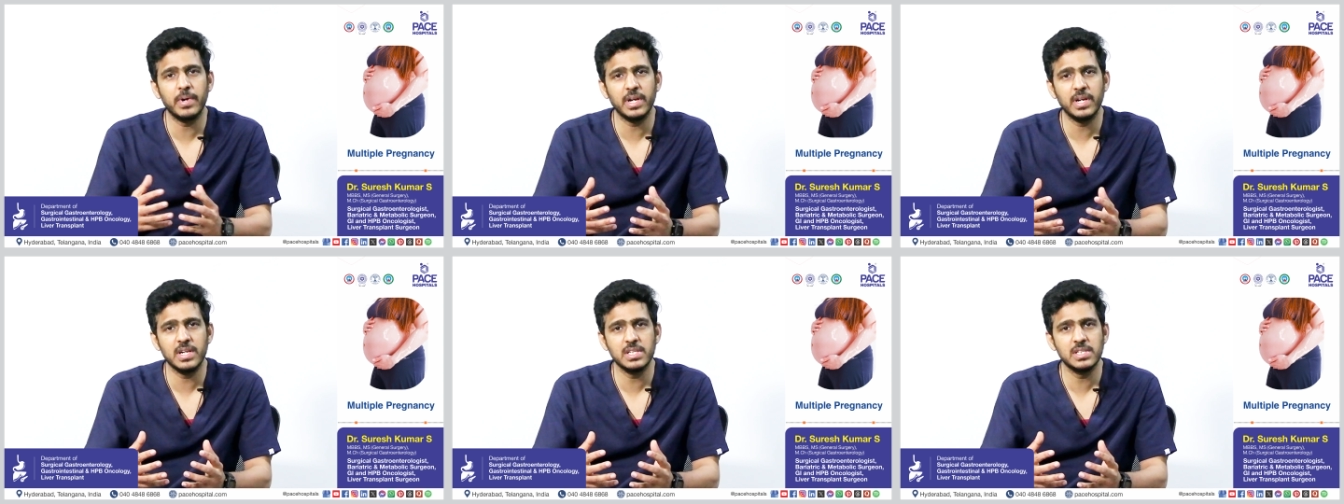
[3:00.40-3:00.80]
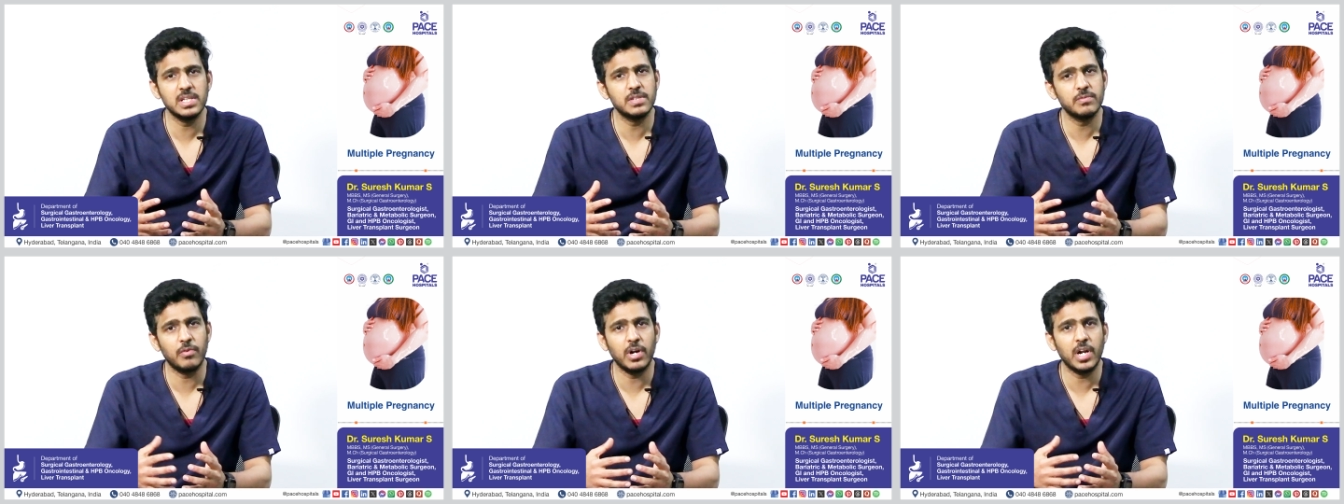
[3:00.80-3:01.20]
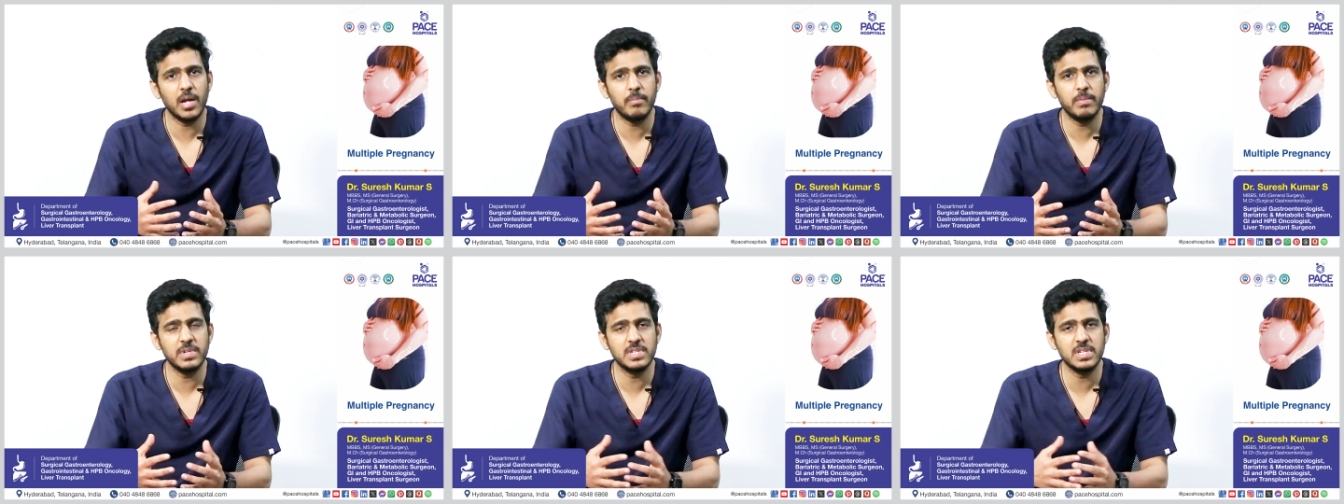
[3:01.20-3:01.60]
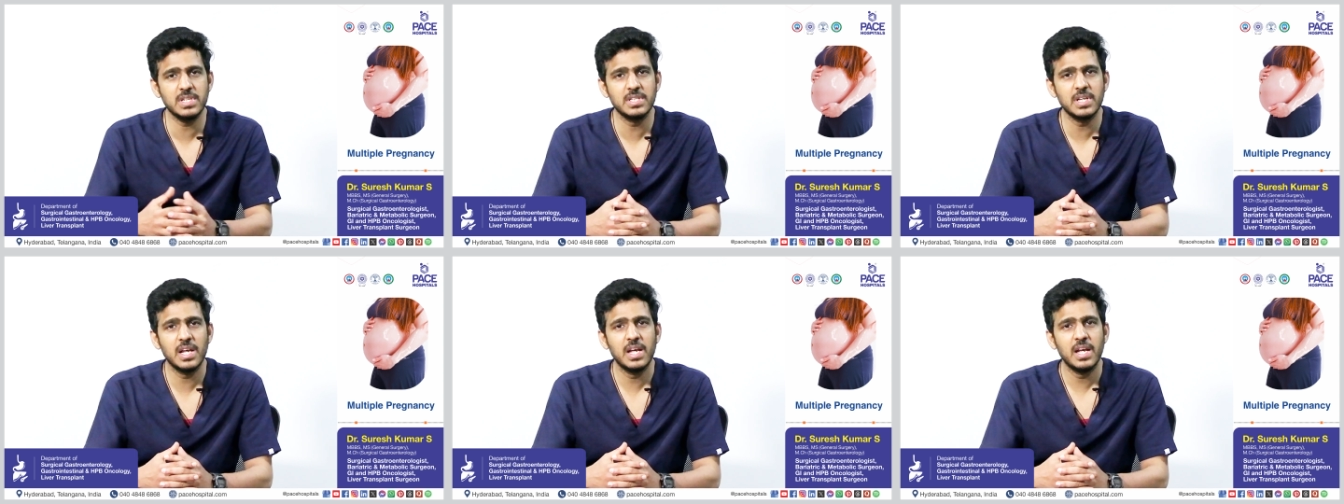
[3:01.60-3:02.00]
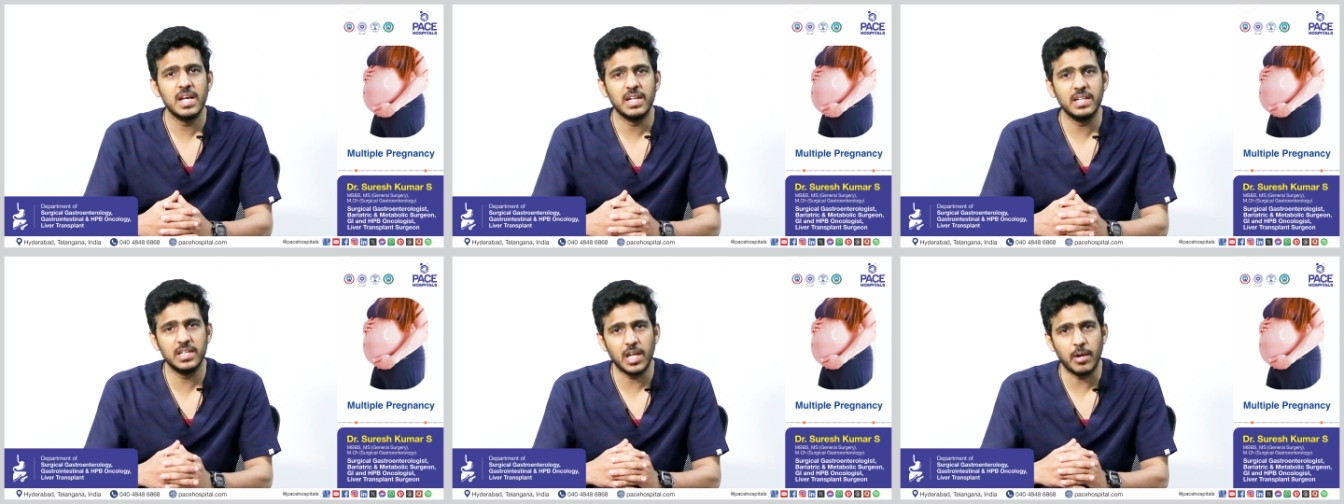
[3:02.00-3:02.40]
pregnancies, what happens is
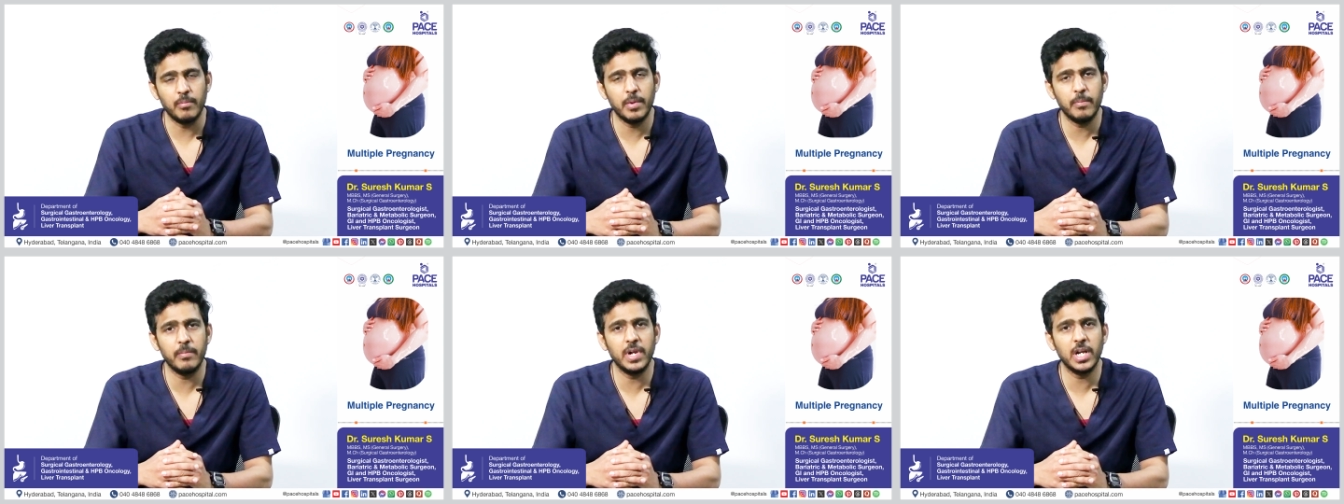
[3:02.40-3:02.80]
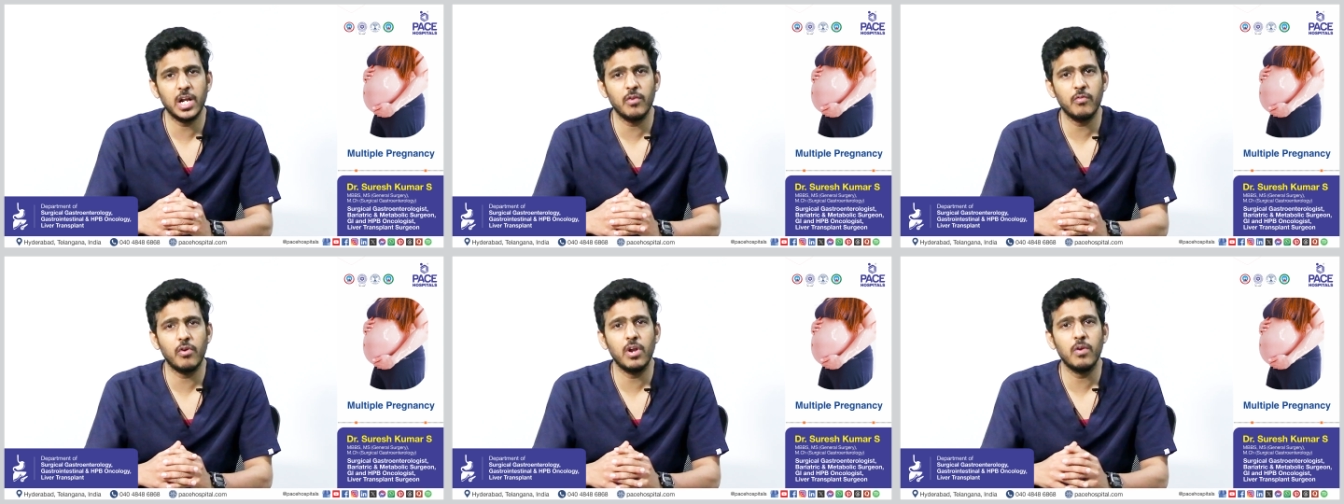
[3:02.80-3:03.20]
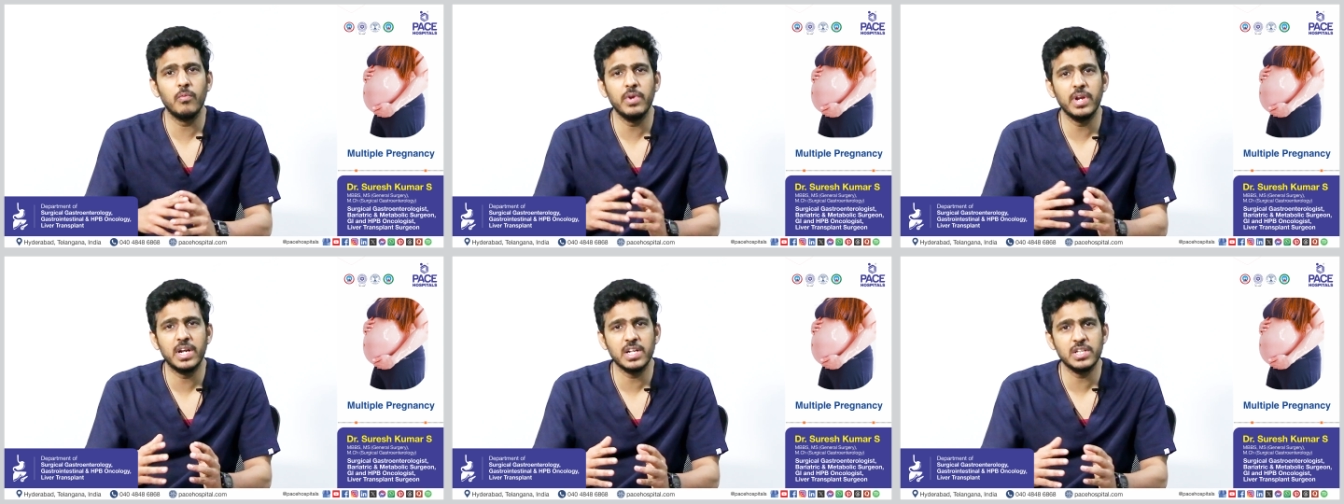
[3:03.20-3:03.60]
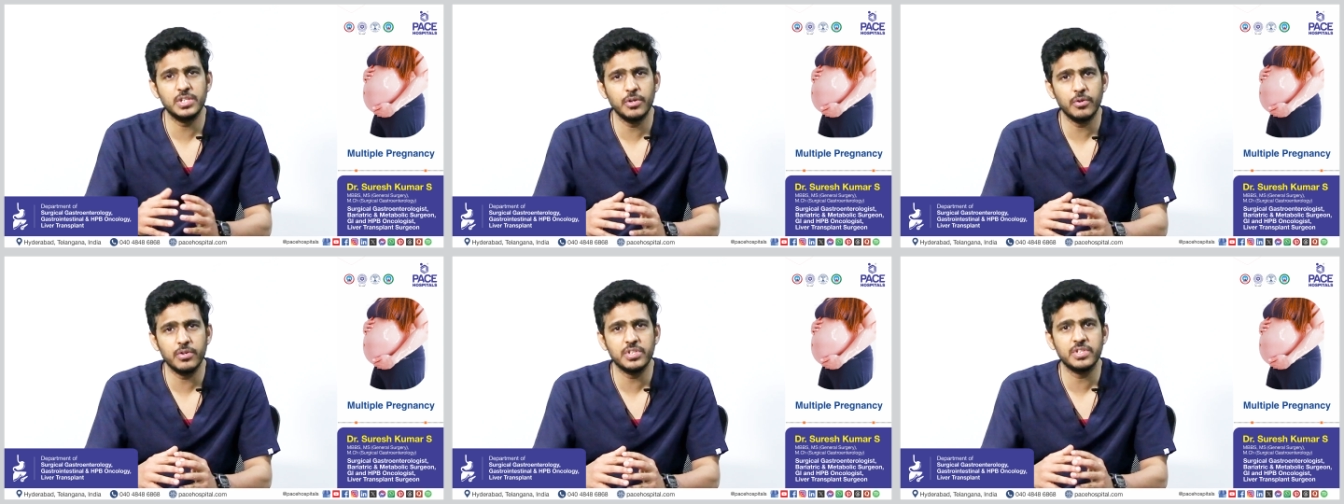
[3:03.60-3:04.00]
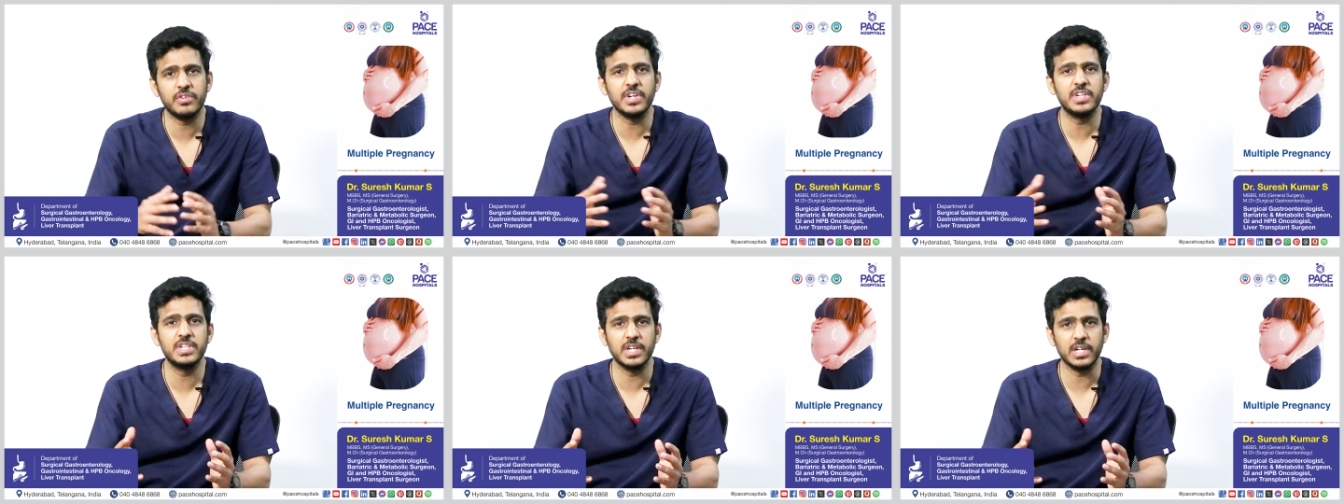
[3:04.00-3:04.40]
the umbilical wall weakens due to
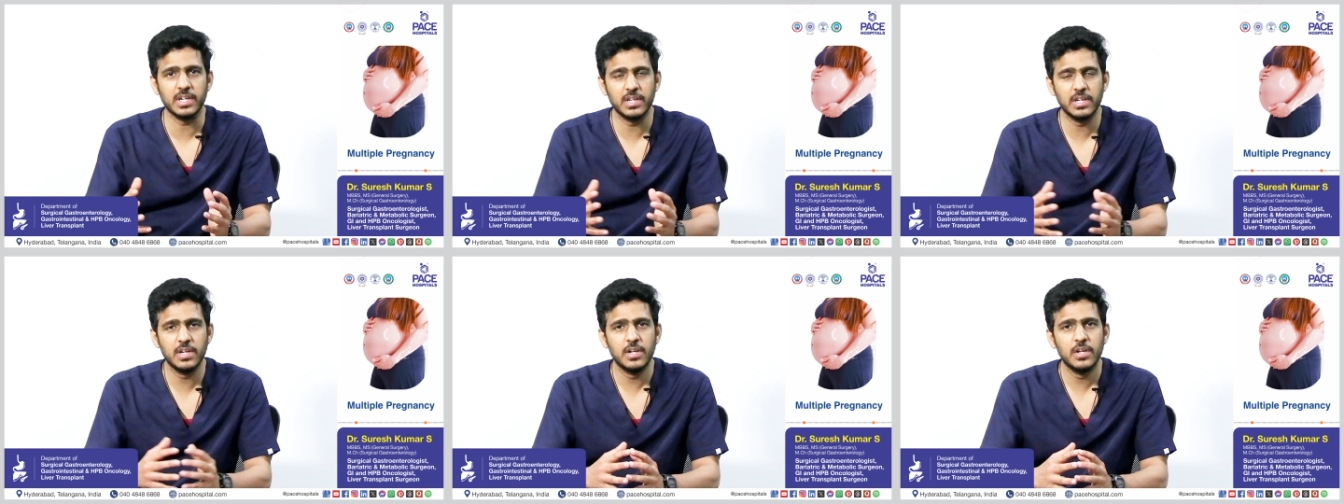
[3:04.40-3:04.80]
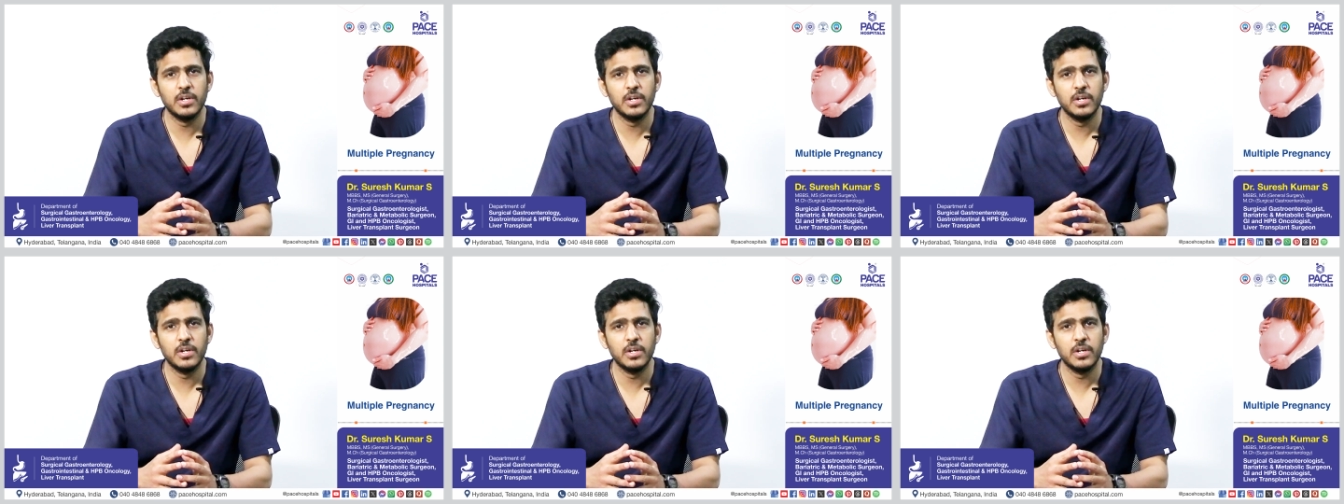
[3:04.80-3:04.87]
stretching.